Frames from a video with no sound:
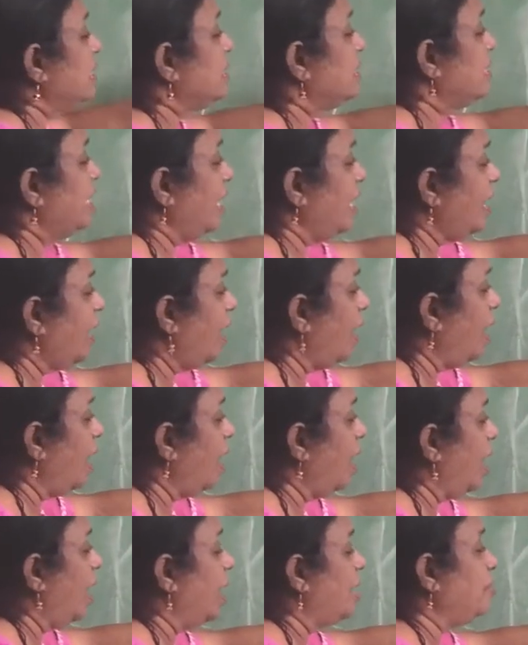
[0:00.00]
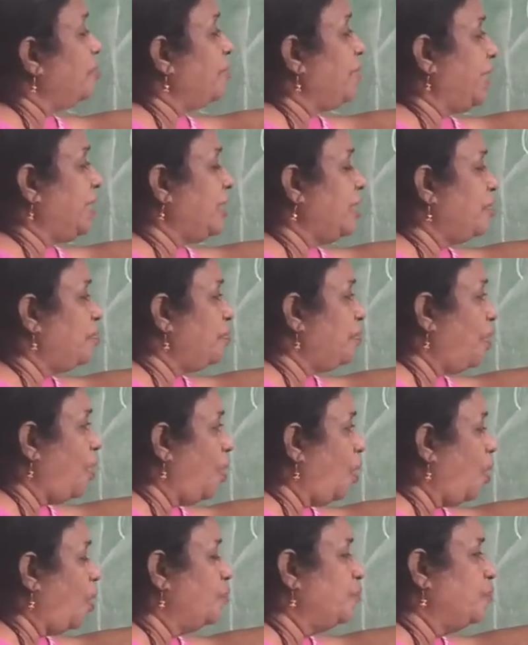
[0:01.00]
they are made up
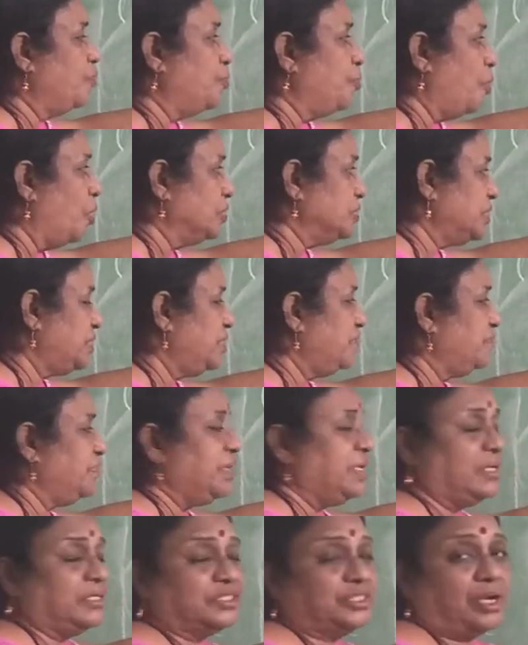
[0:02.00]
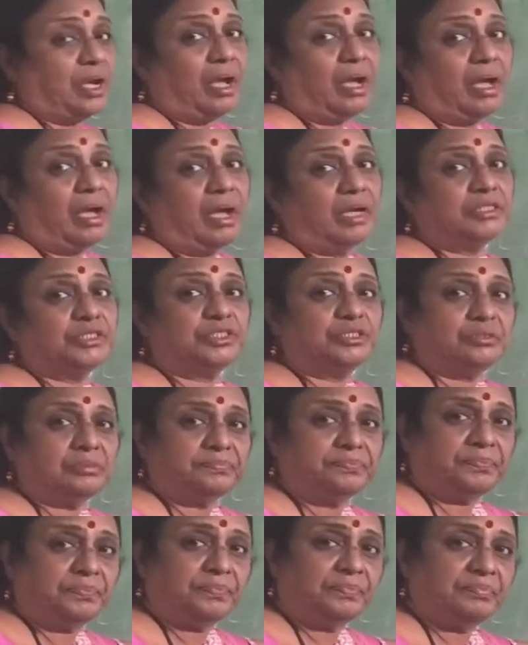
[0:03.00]
of positively charged.
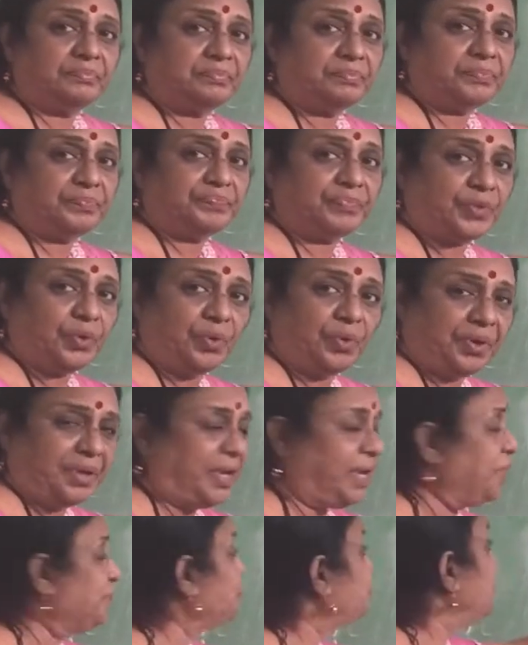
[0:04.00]
Okay,